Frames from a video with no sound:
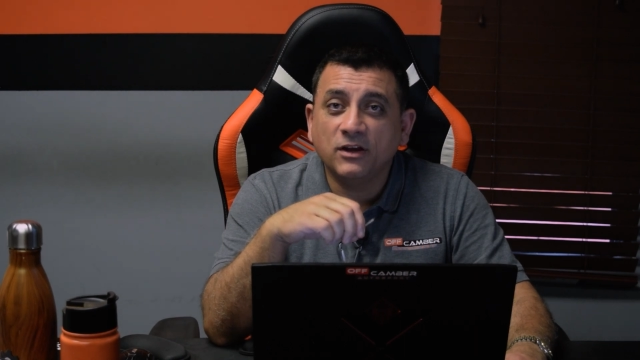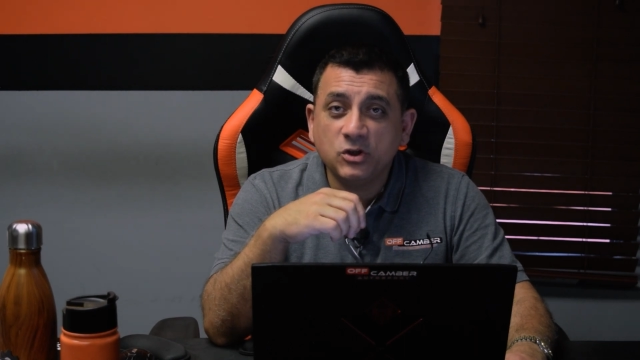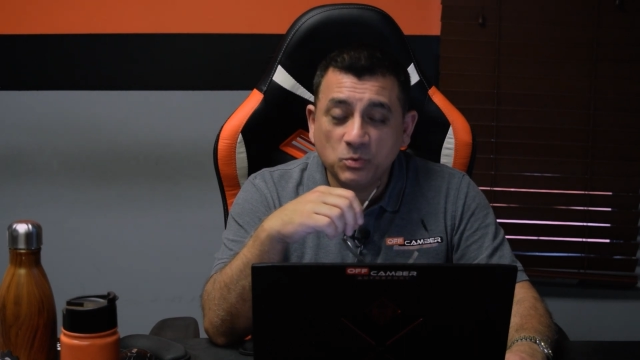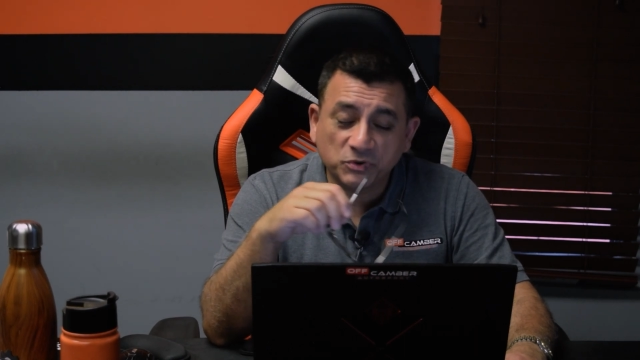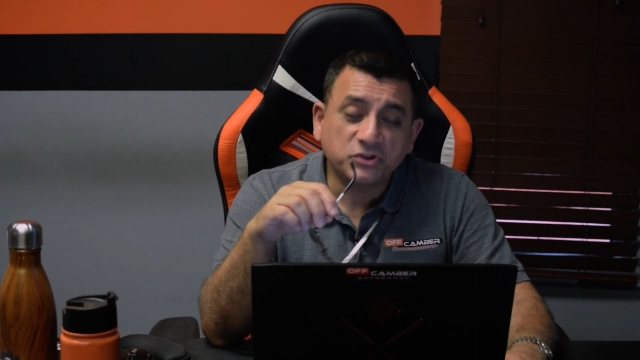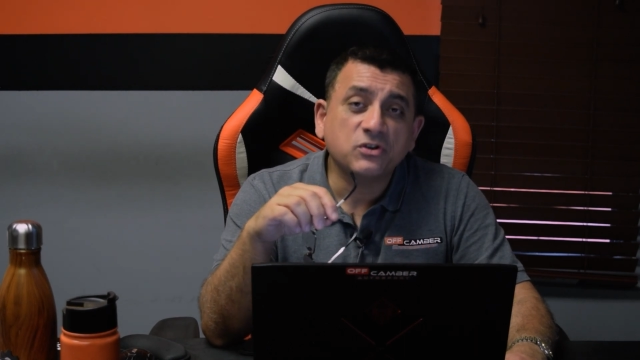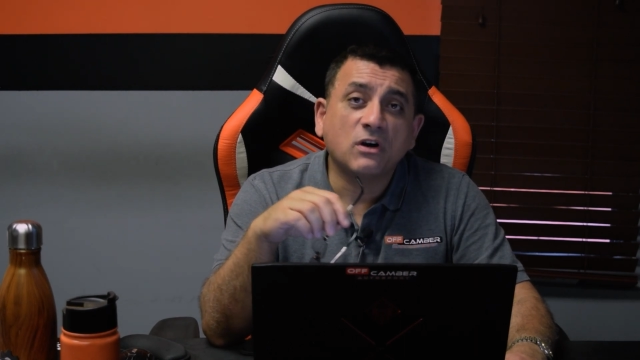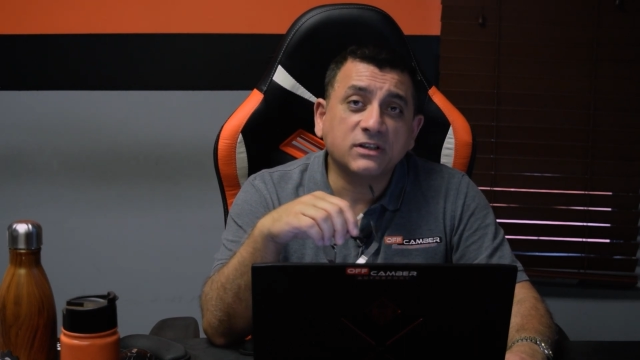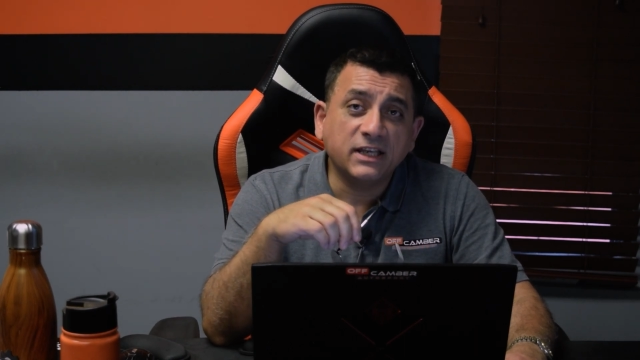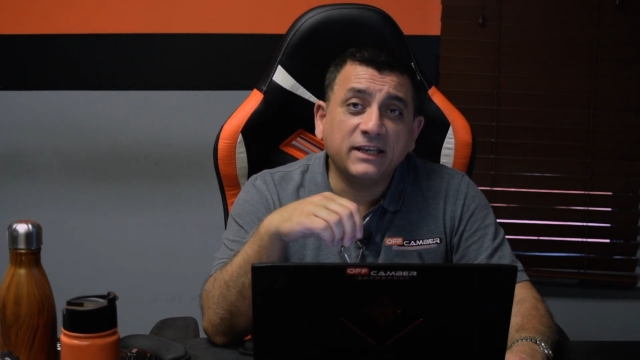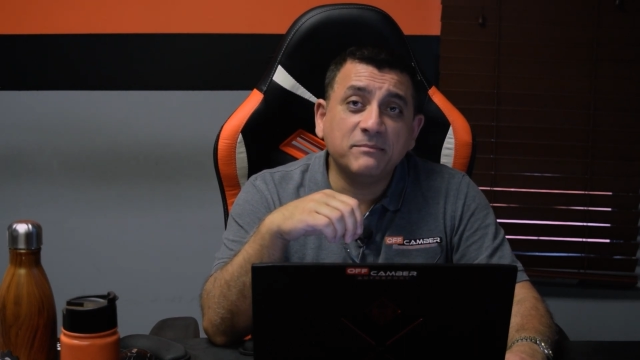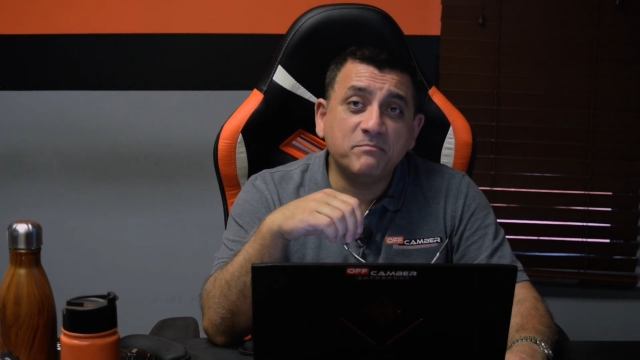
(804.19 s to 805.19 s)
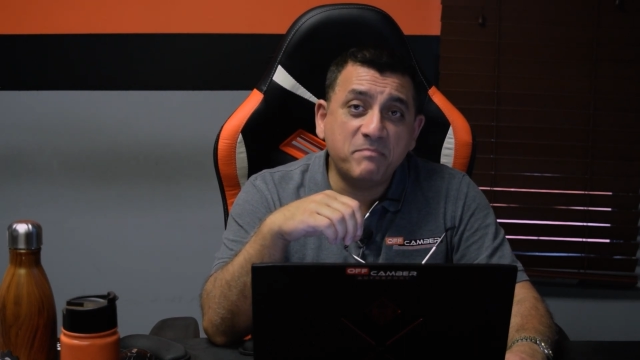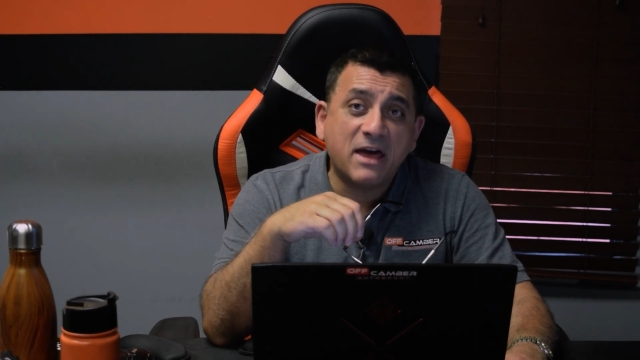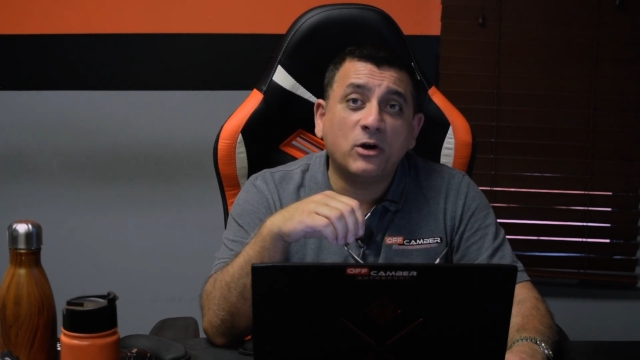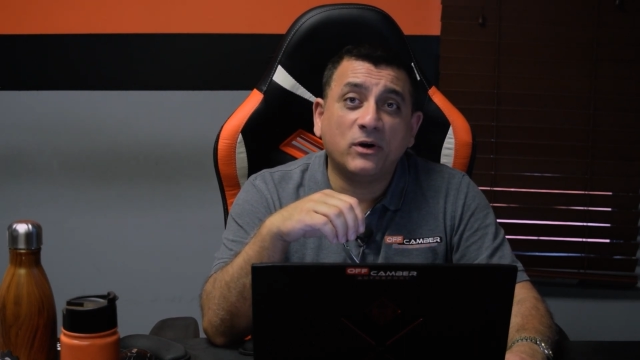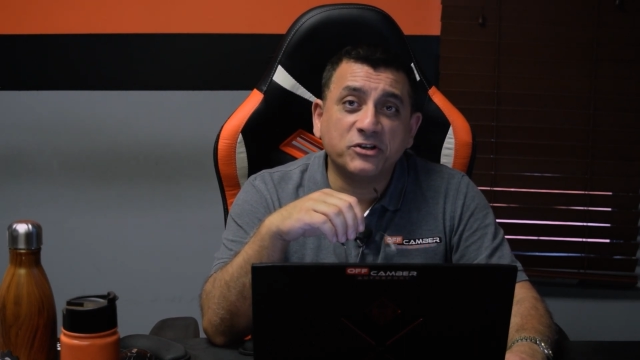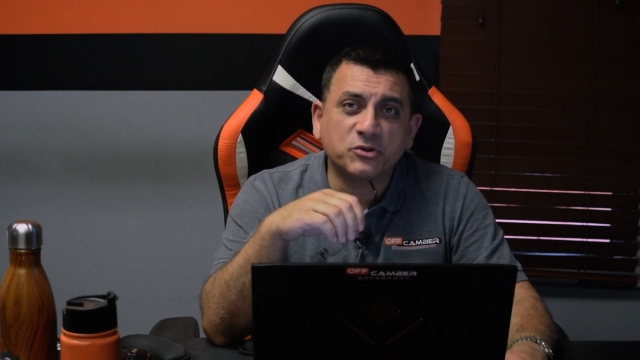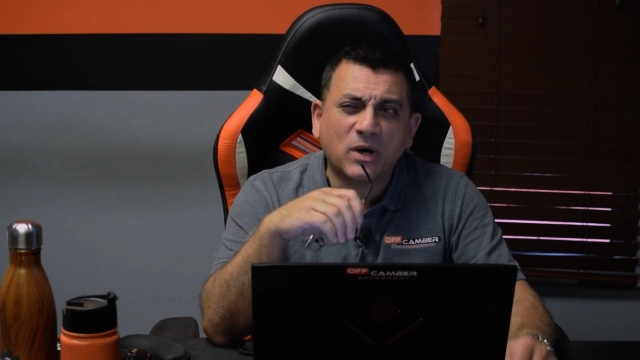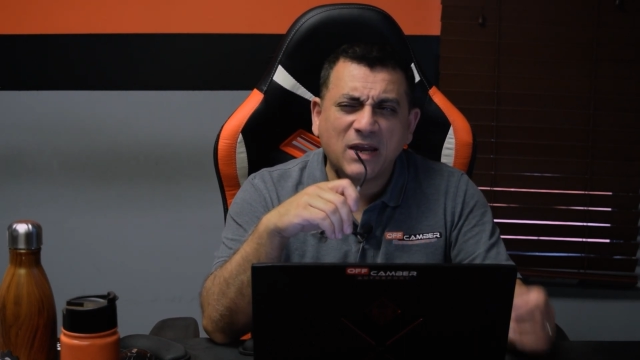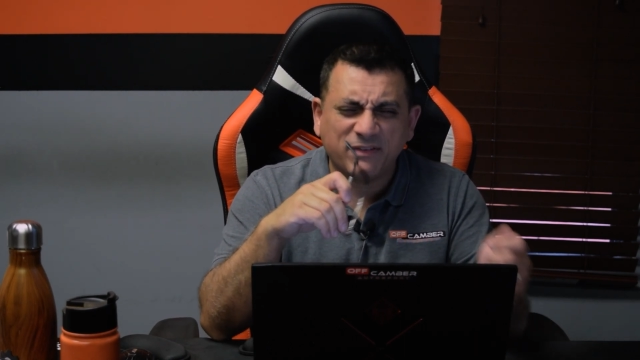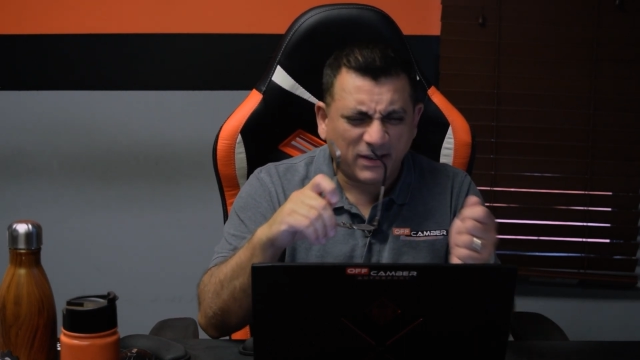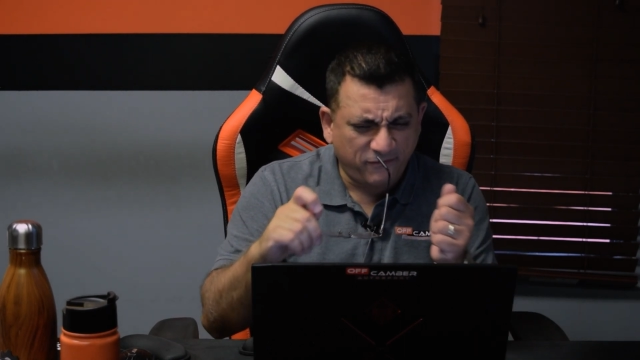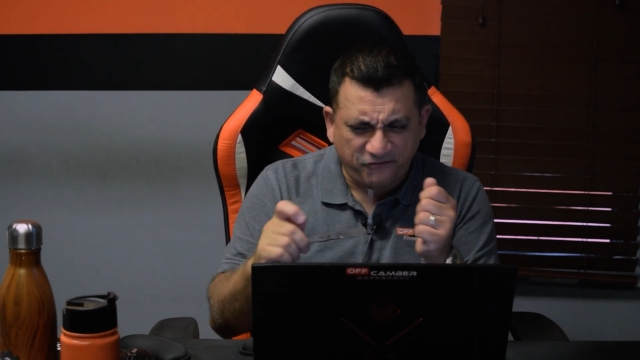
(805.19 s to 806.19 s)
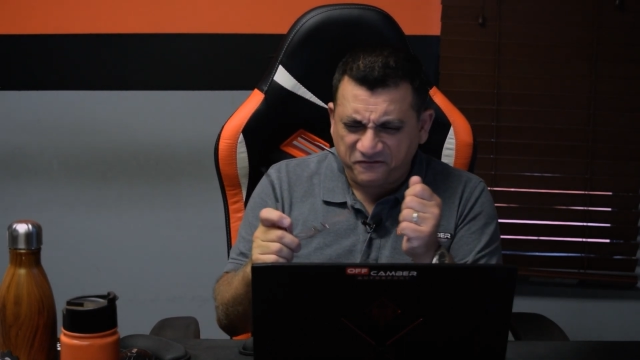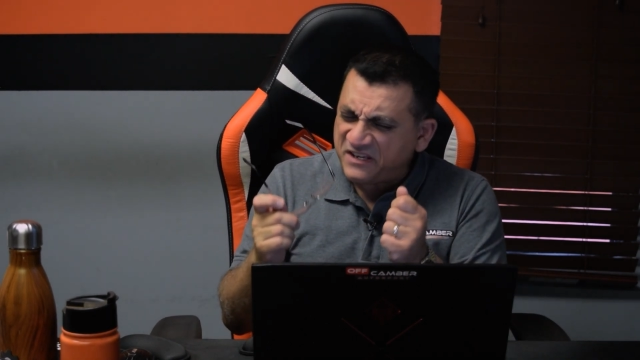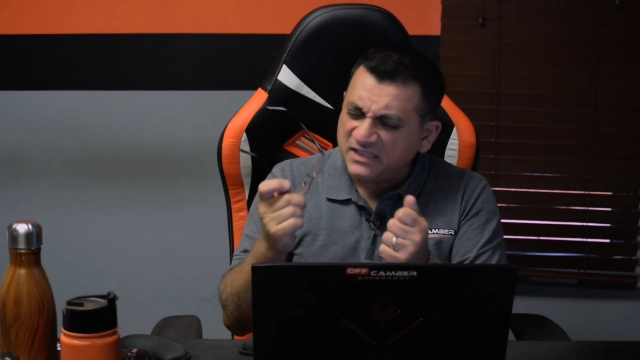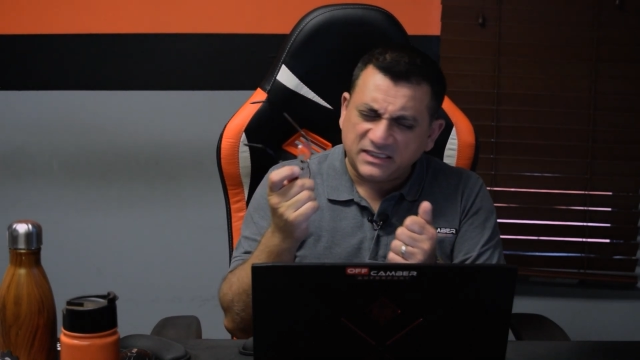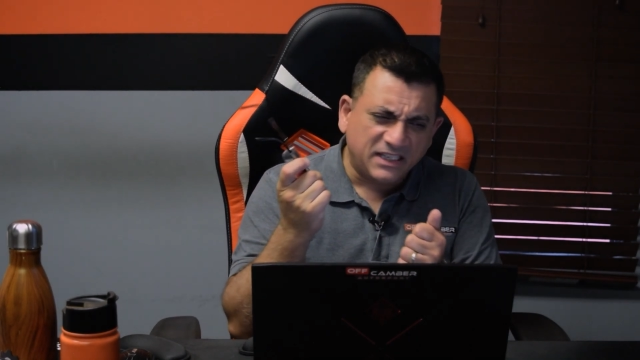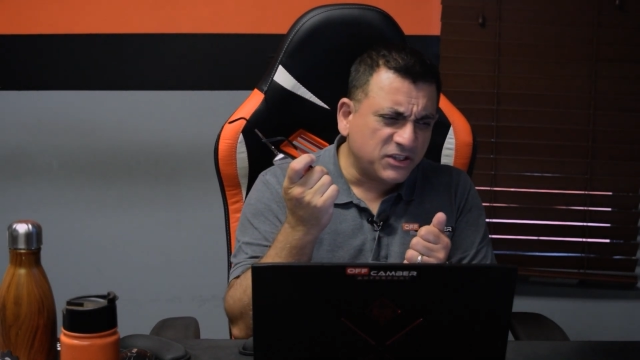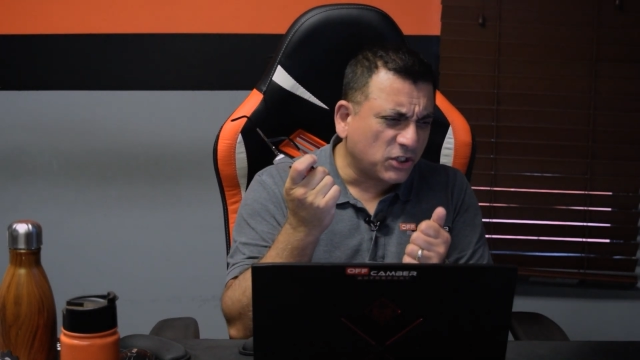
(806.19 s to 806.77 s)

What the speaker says: You will start getting better at driving and feeling